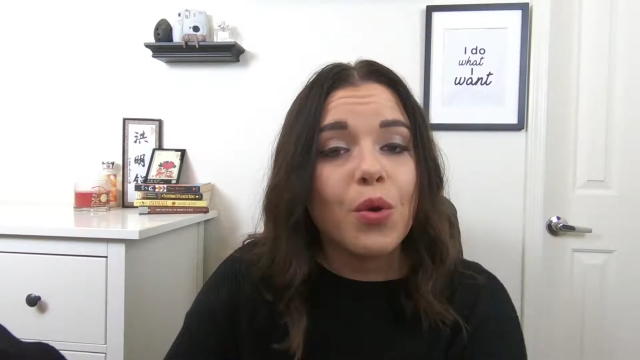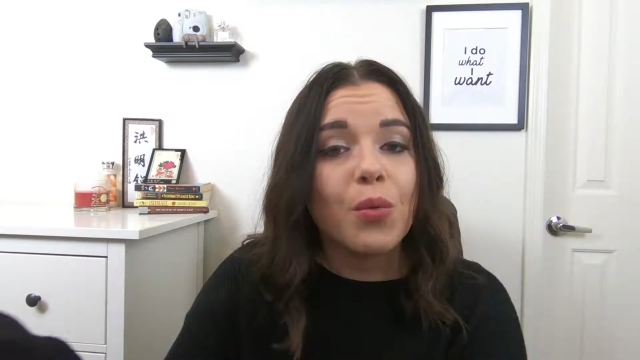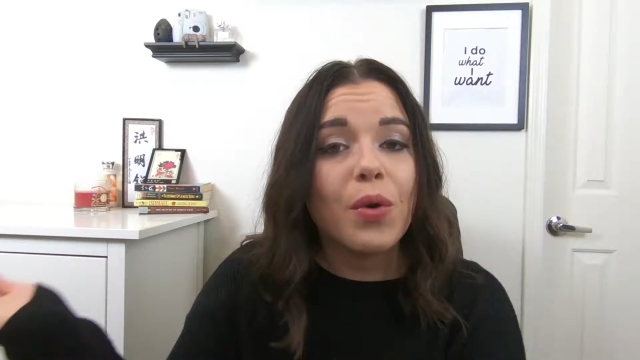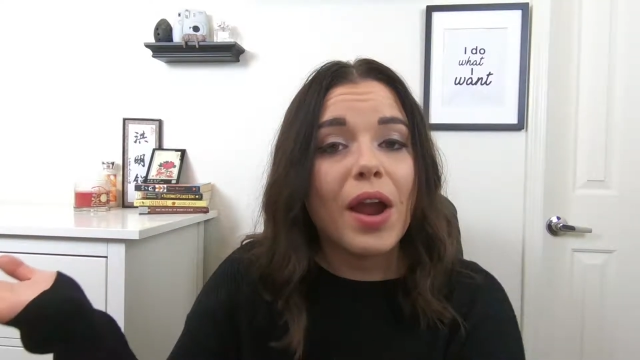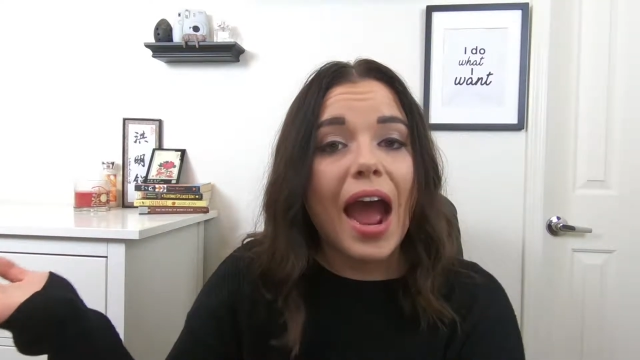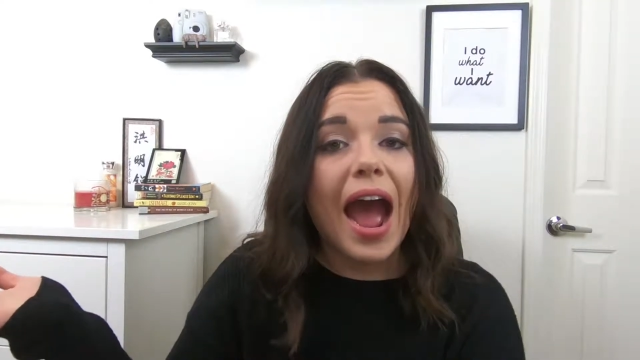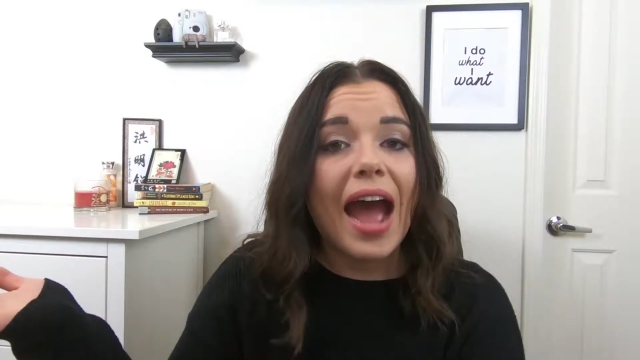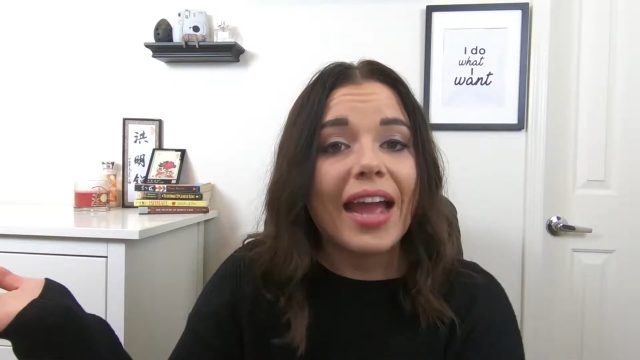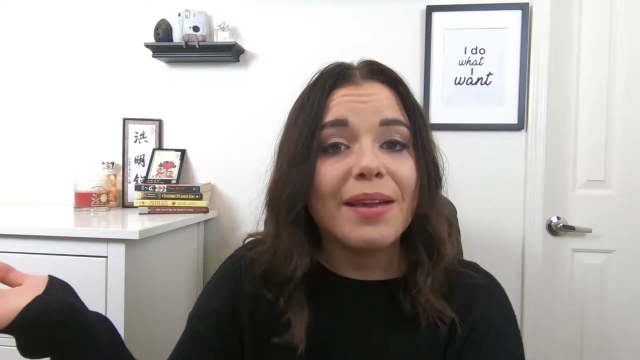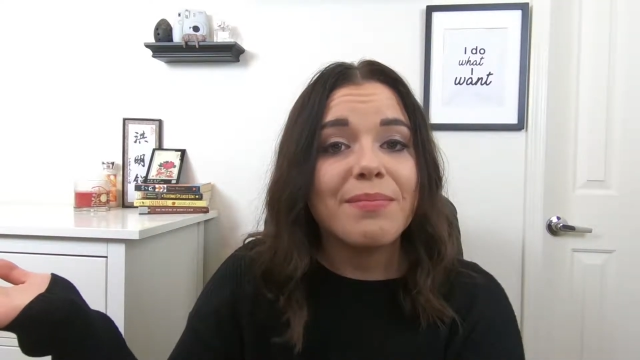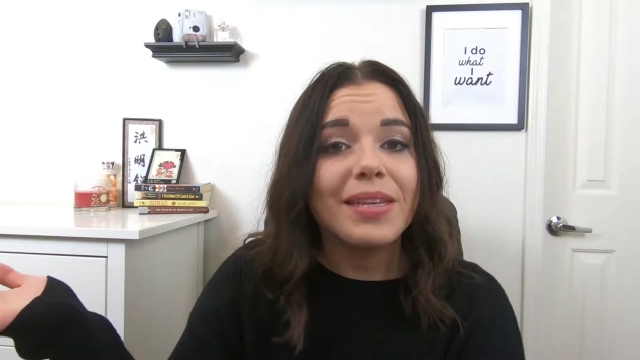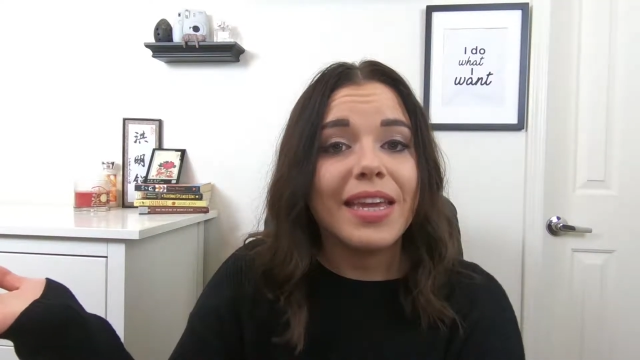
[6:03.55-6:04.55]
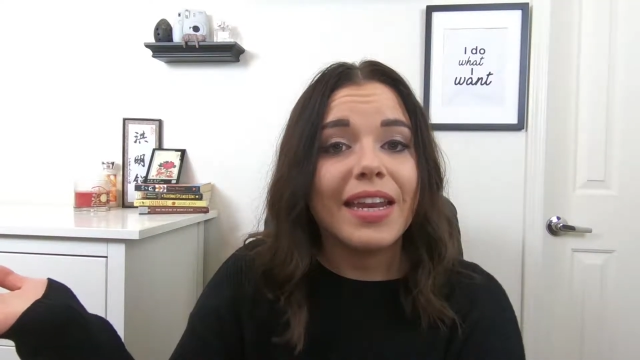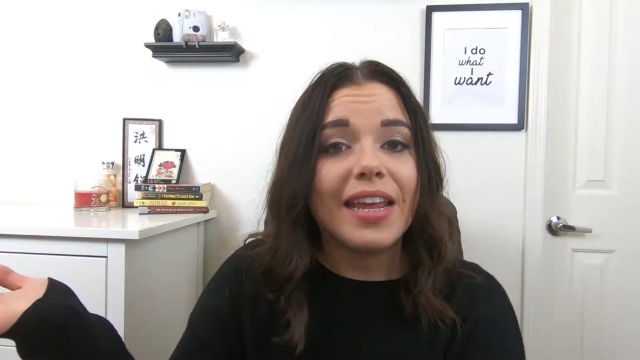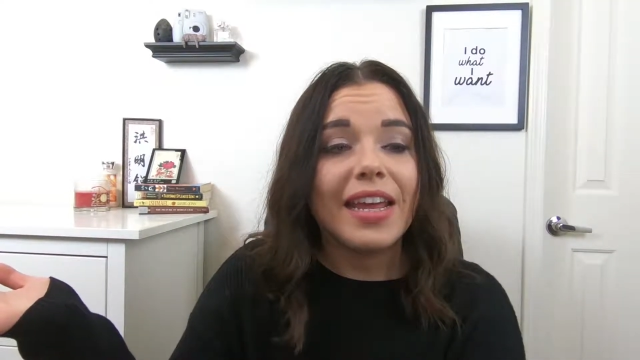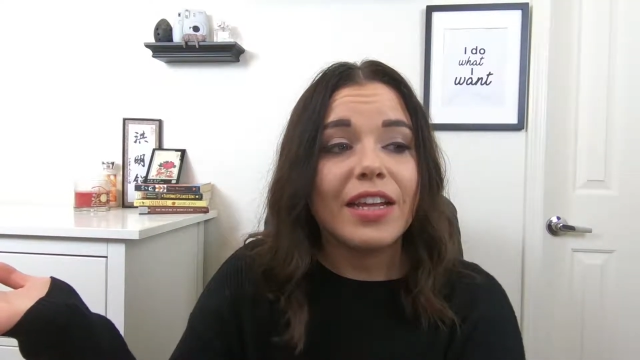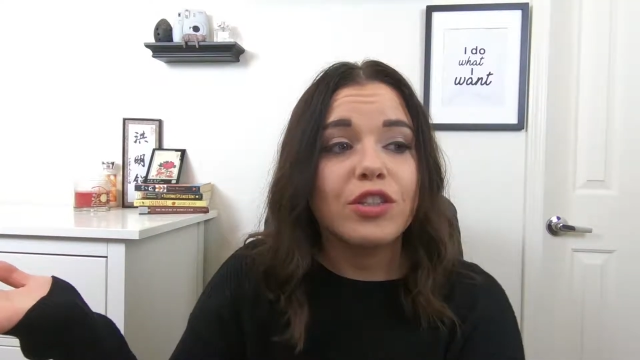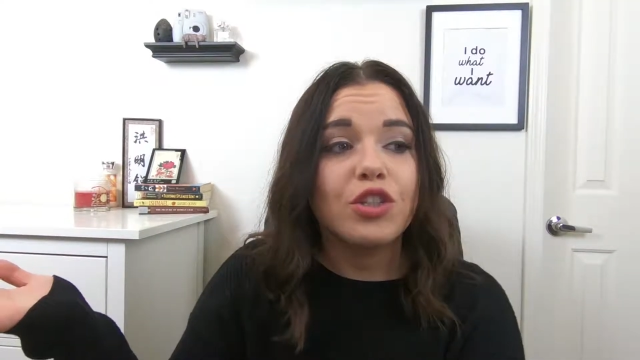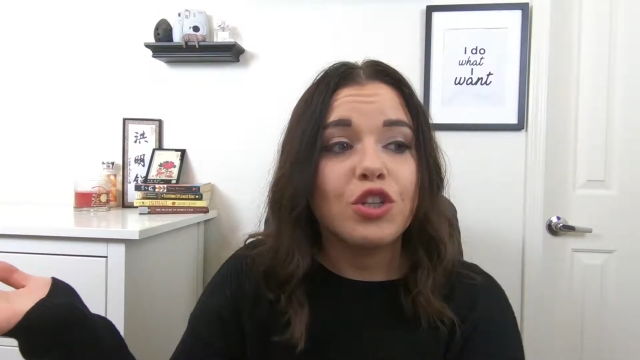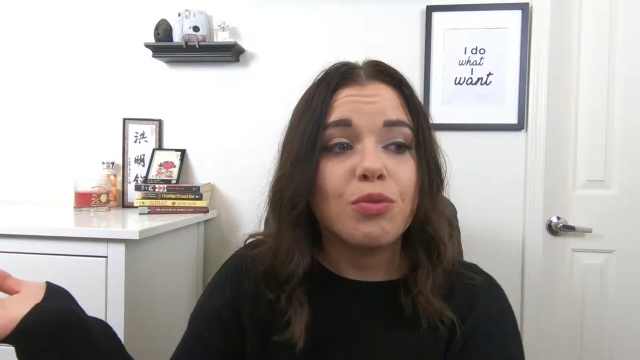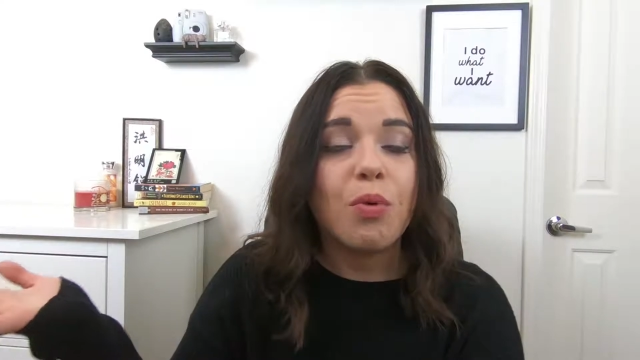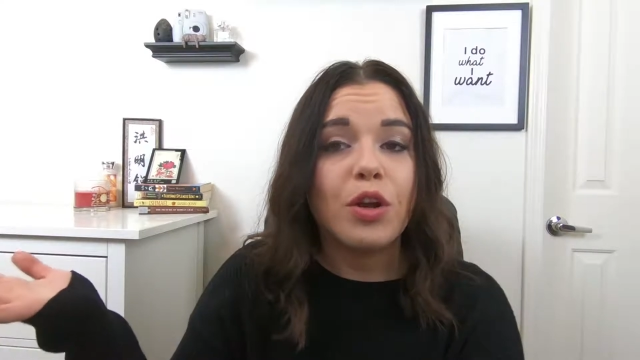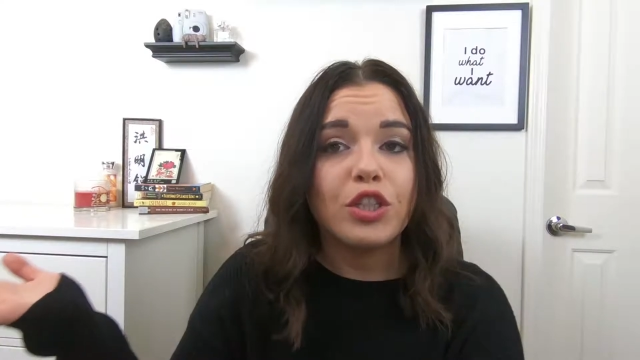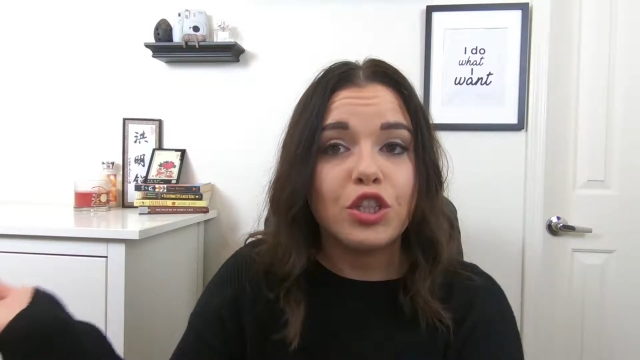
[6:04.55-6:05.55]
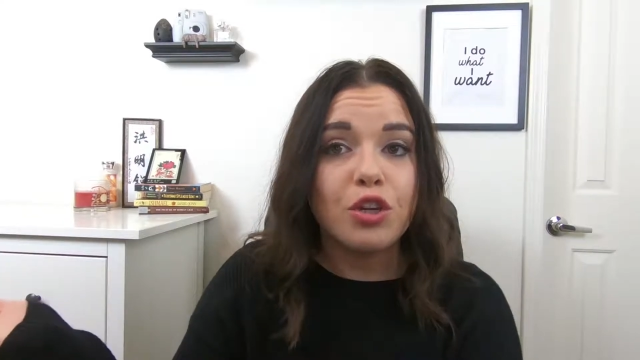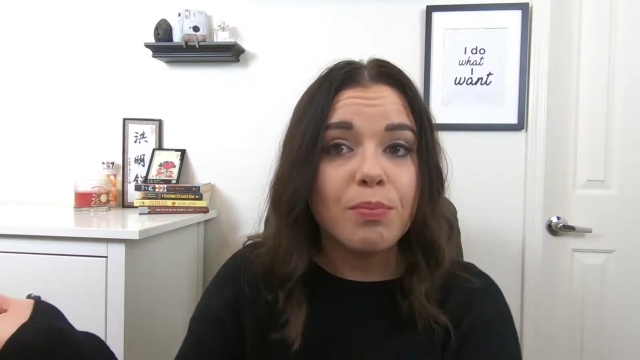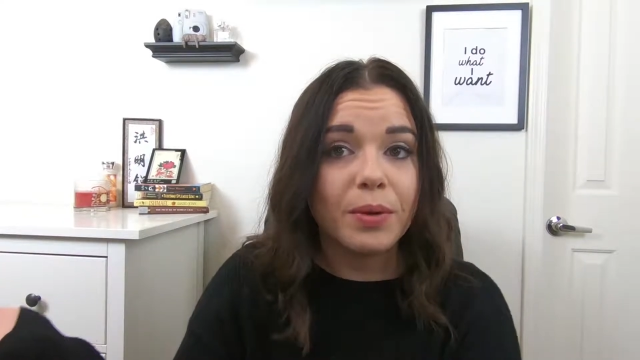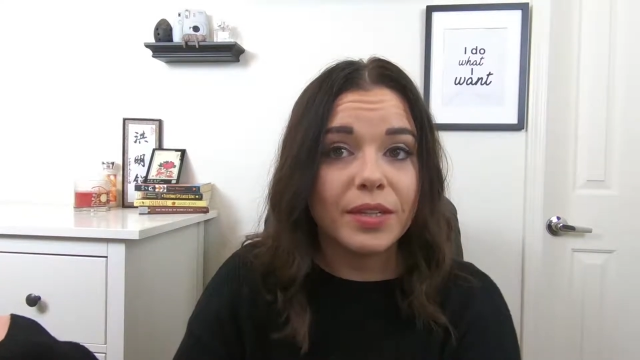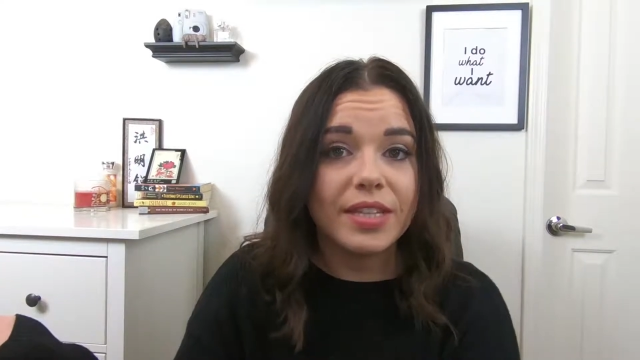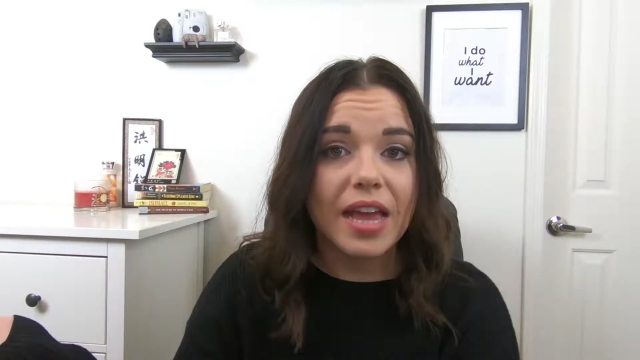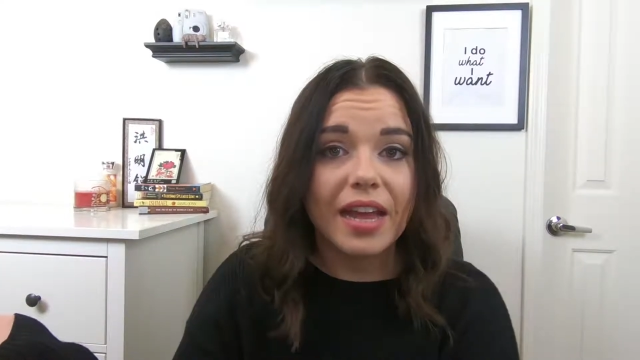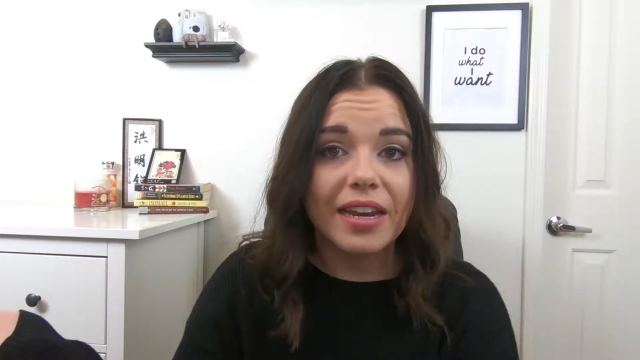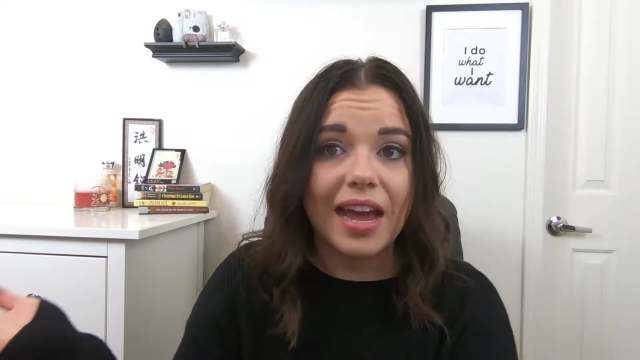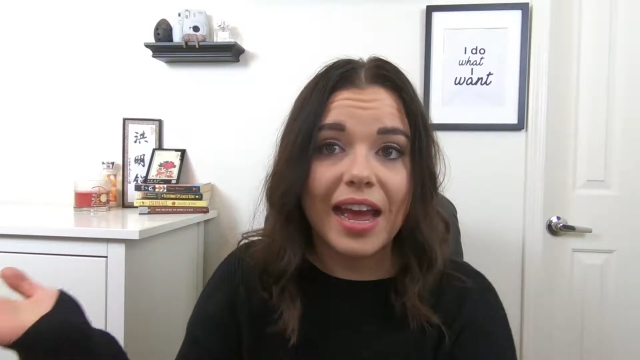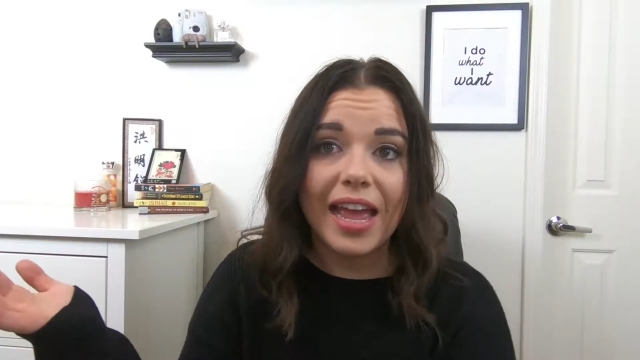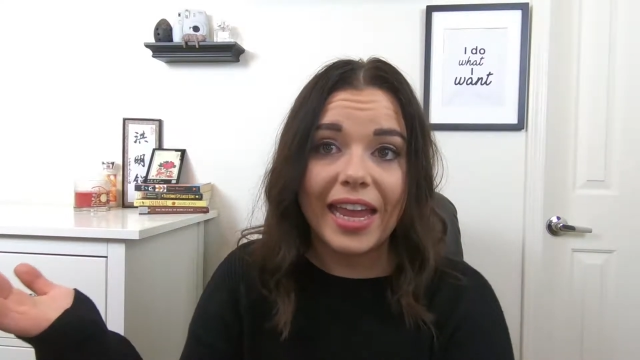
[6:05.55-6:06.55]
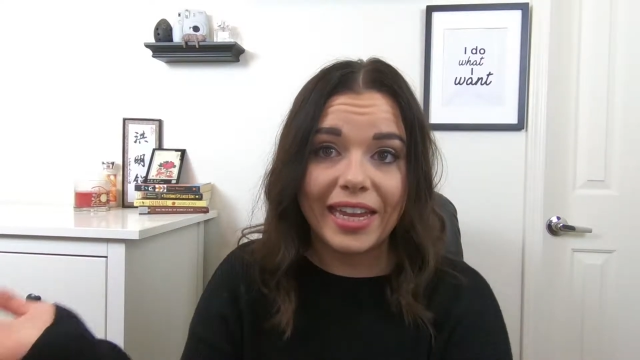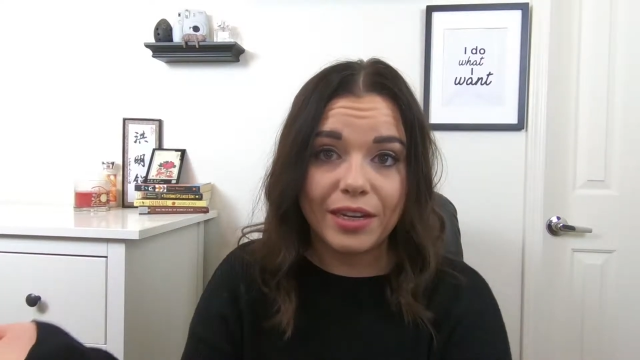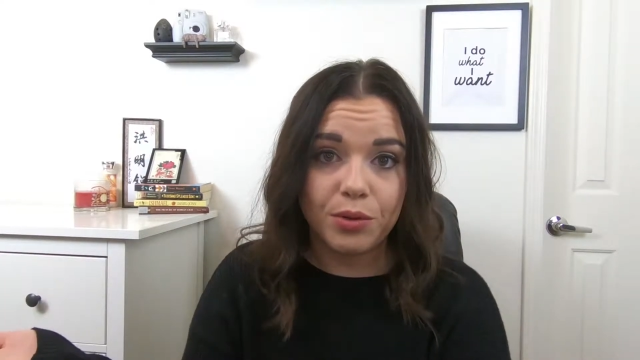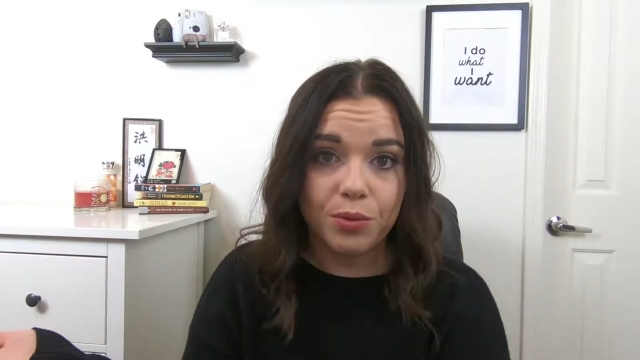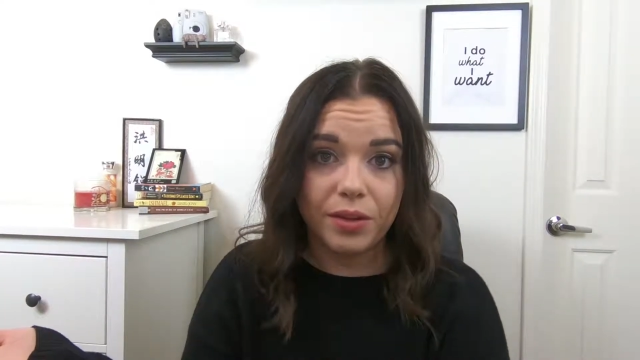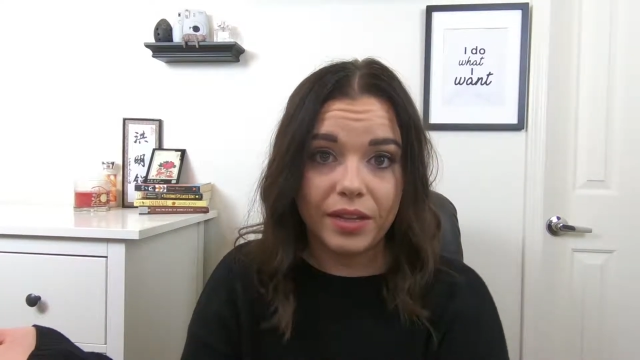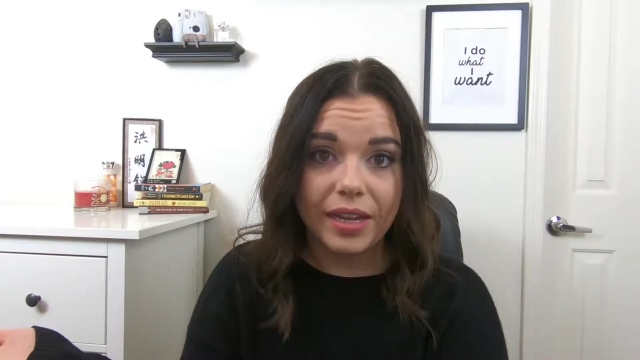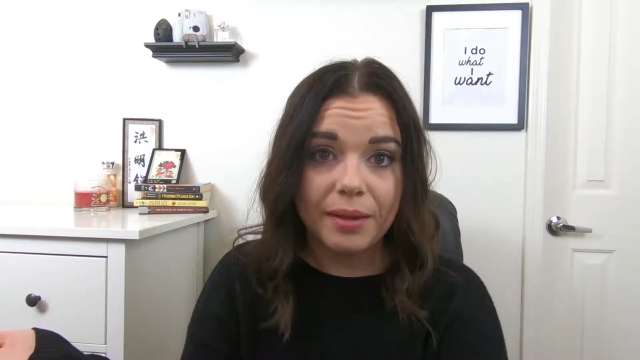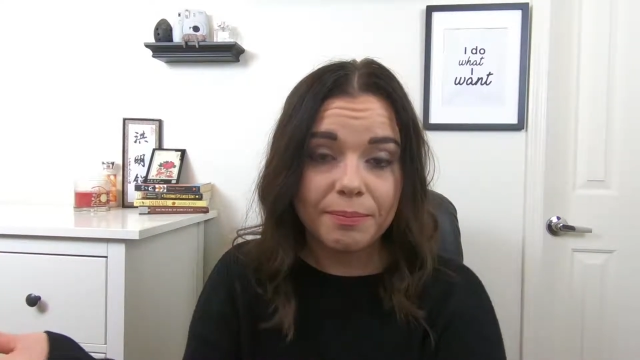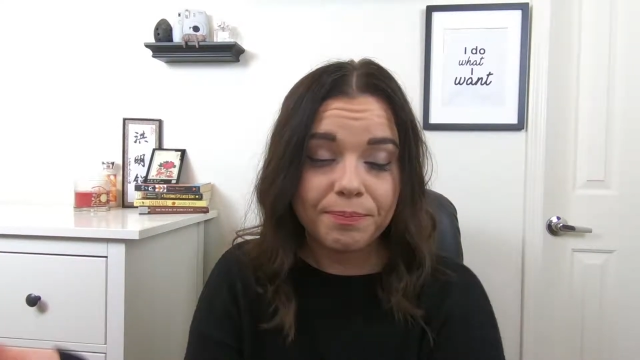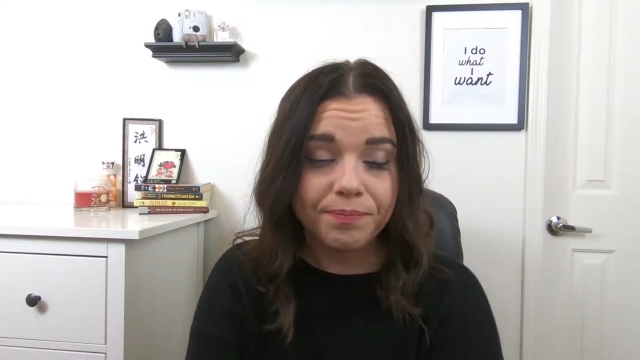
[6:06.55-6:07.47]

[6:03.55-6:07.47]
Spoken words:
where I am getting 2.2% annually